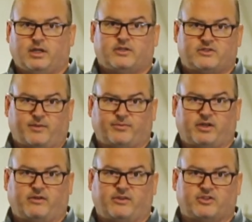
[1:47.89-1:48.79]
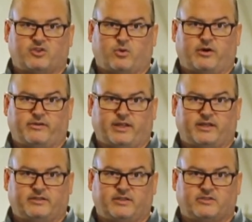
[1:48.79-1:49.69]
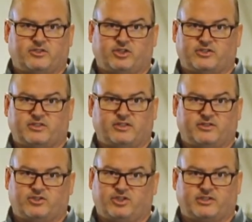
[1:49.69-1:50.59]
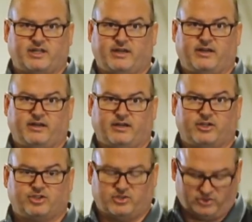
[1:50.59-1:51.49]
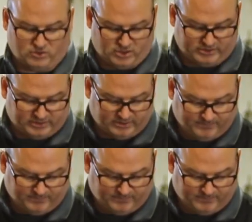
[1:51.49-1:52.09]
something of the sort that it's just getting an ignition source.